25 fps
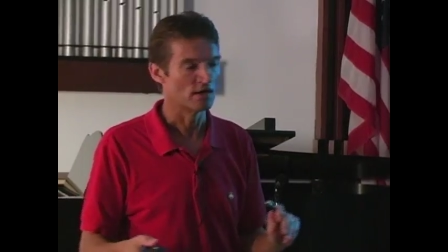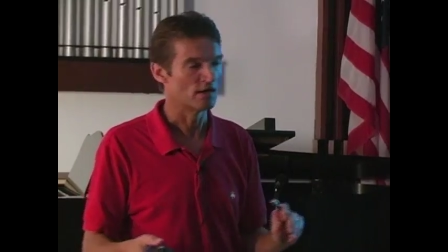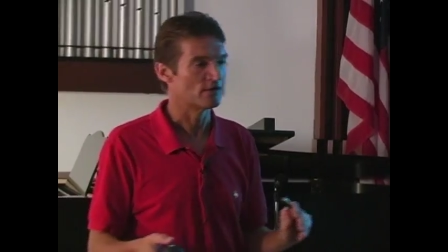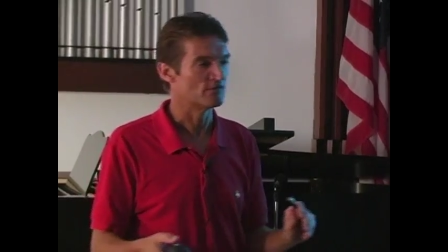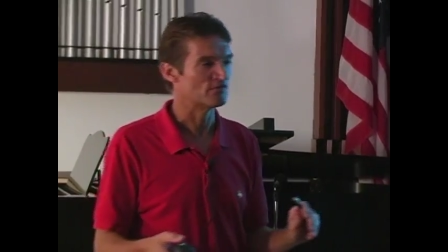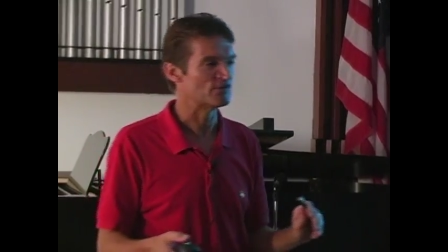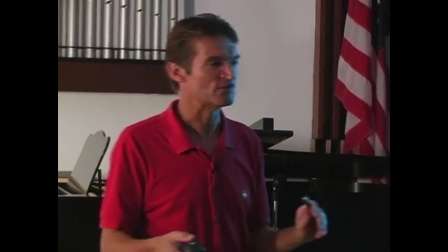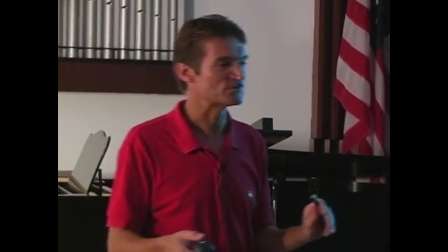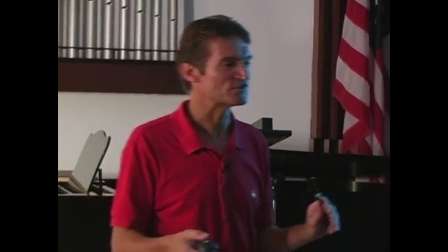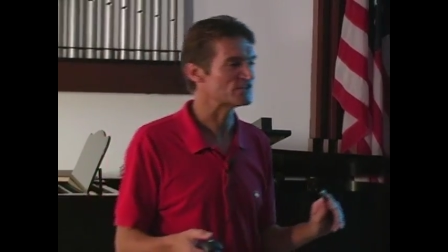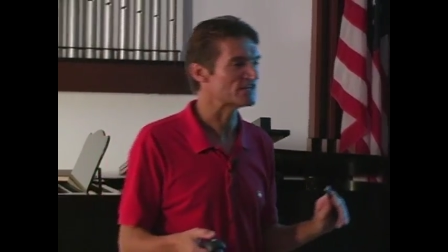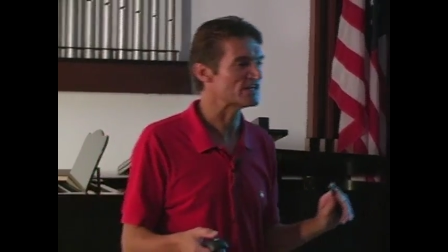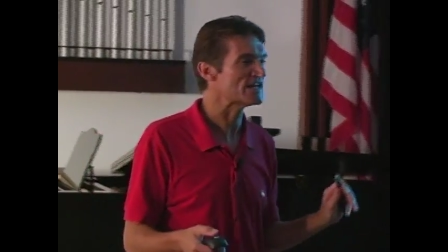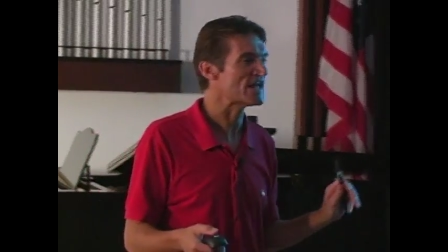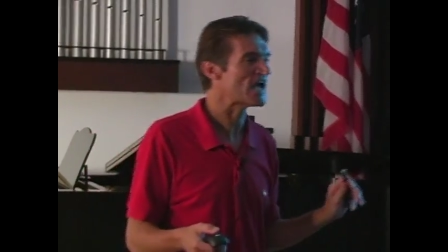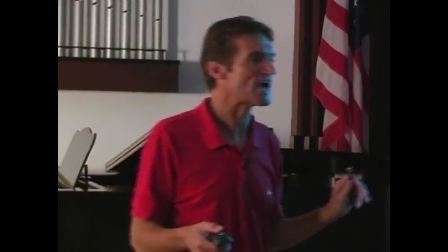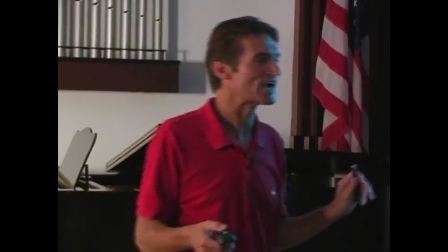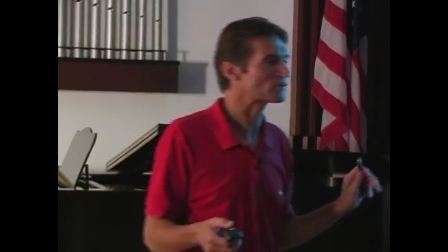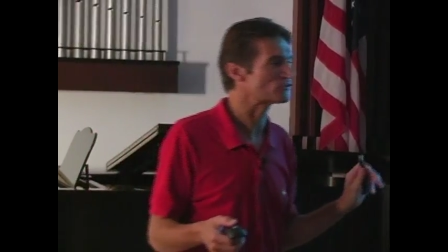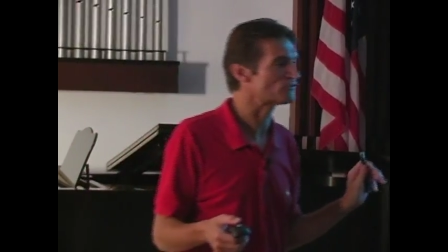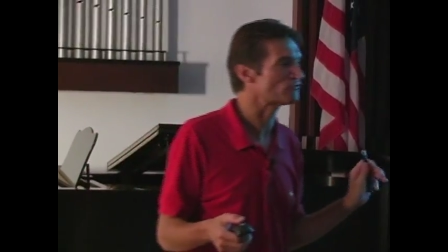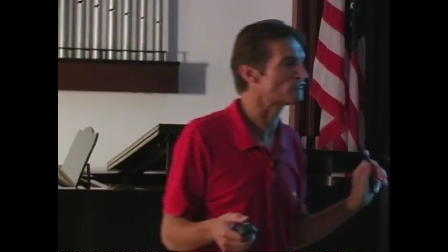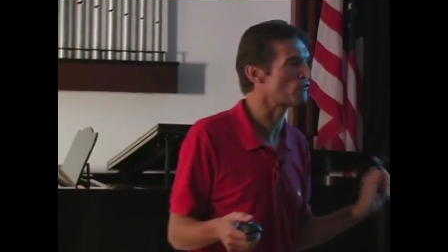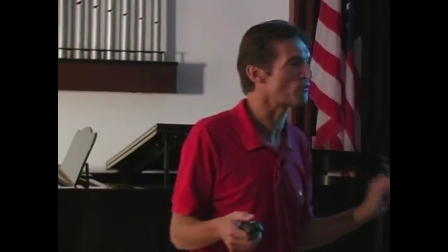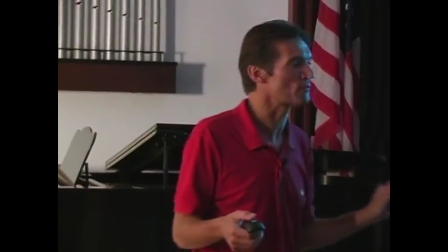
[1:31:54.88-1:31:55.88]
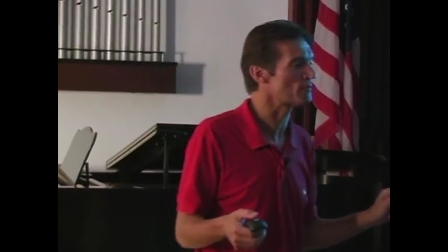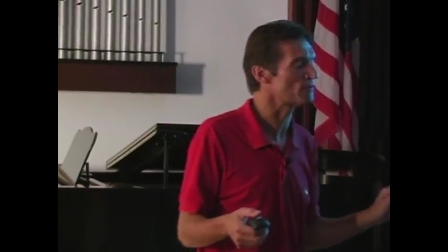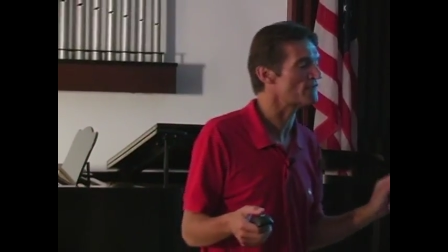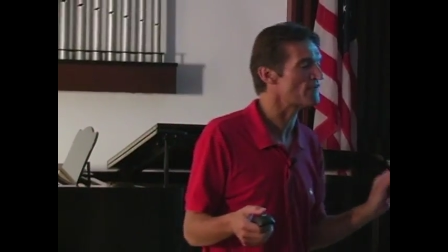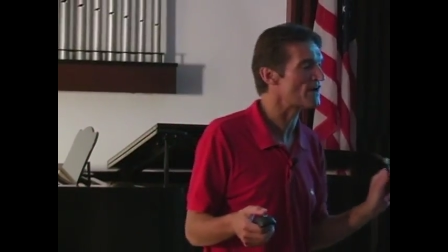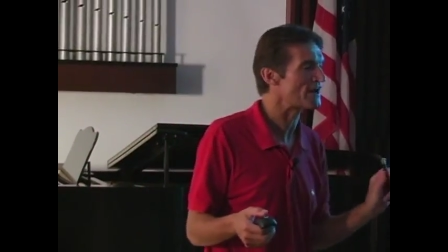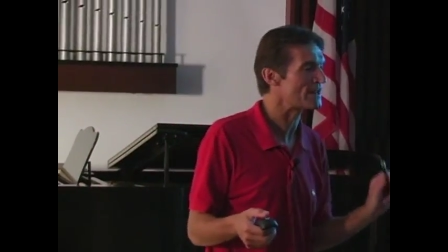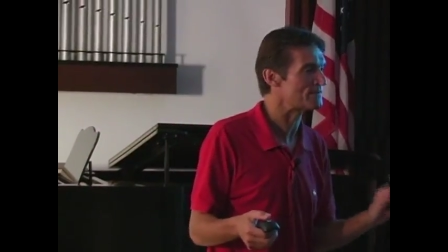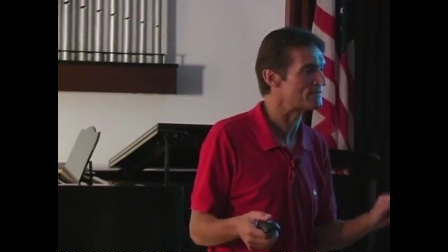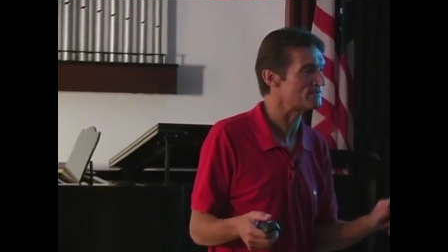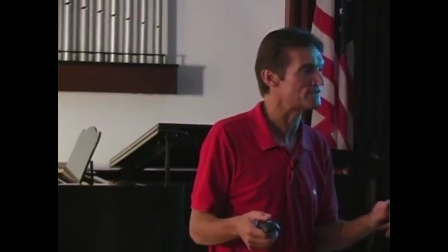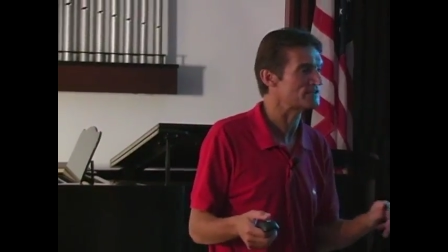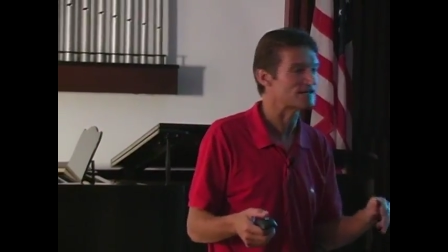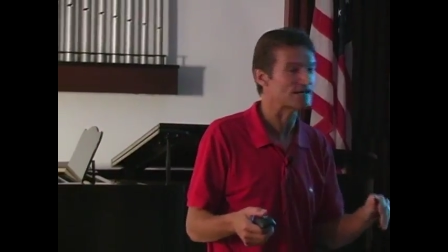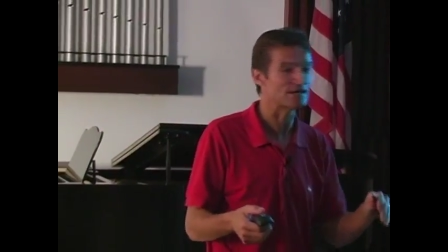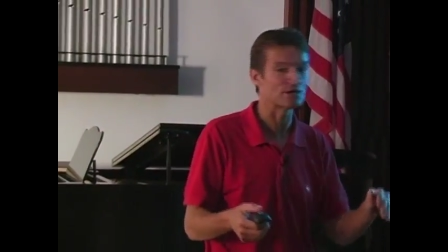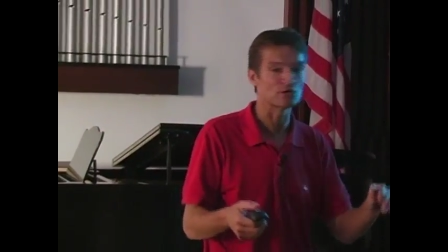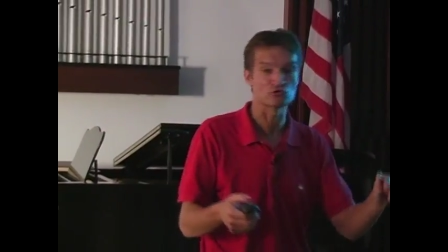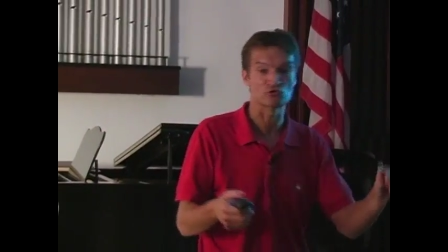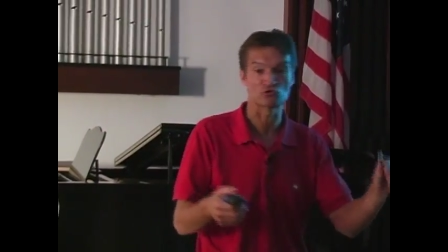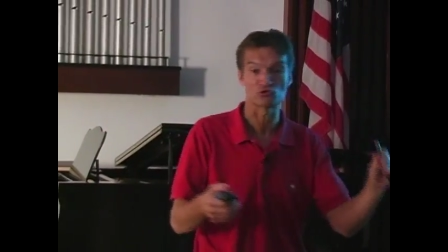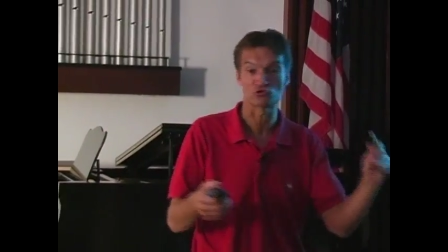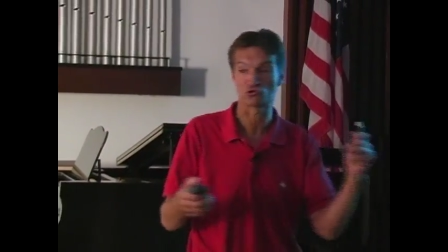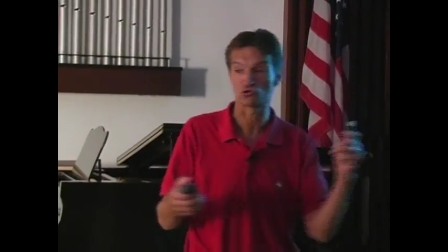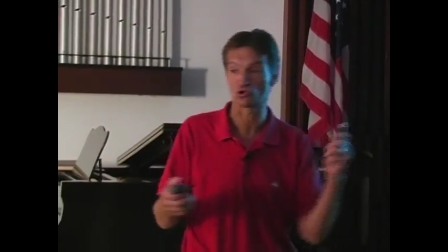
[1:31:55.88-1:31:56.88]
This inactive form of vitamin D
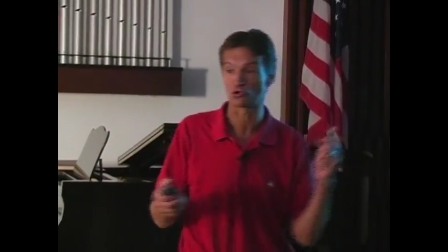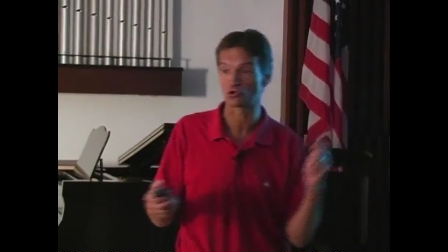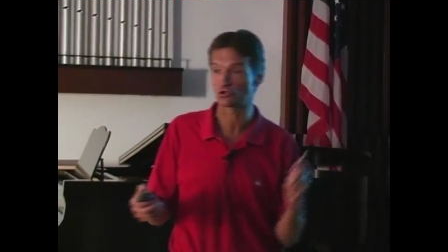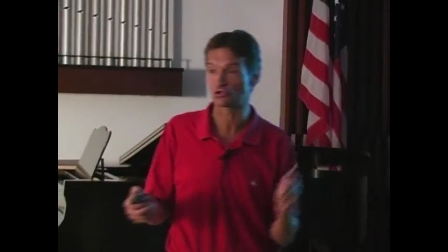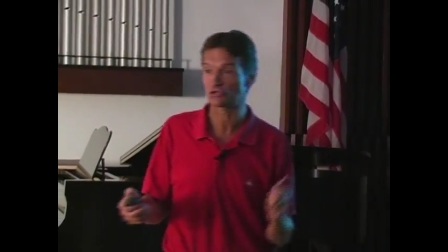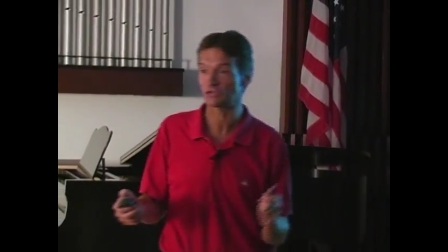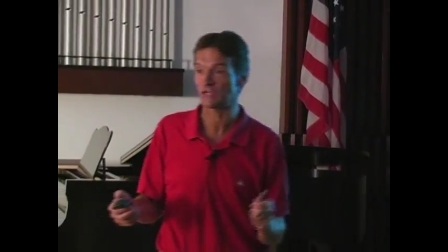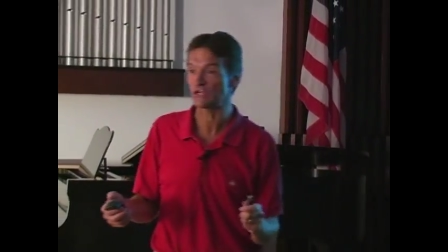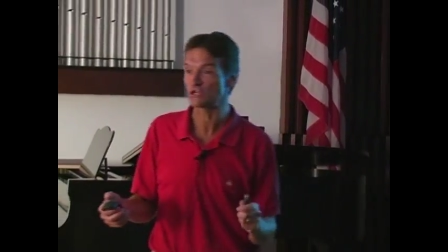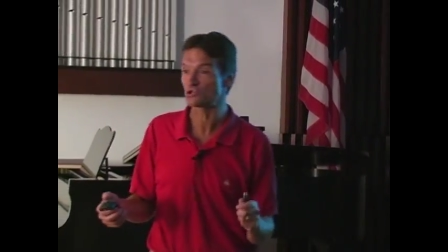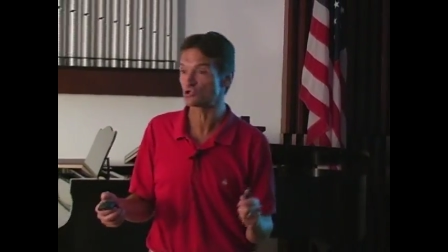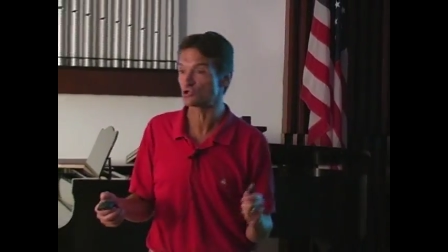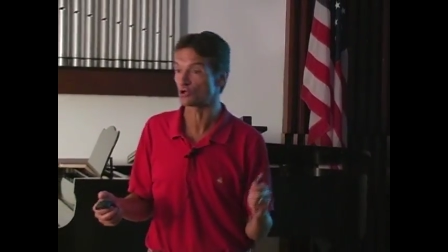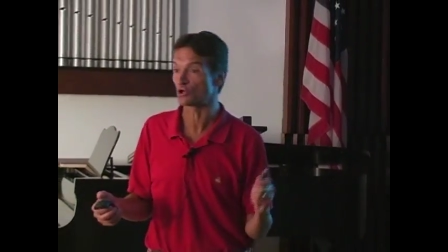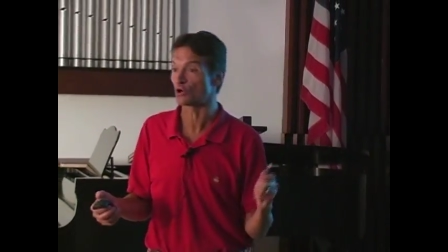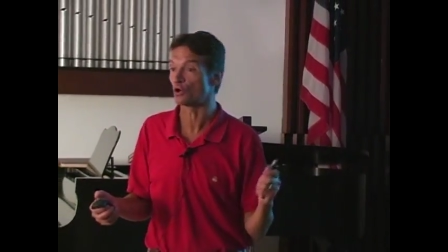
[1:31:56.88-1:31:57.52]
enters the circulation.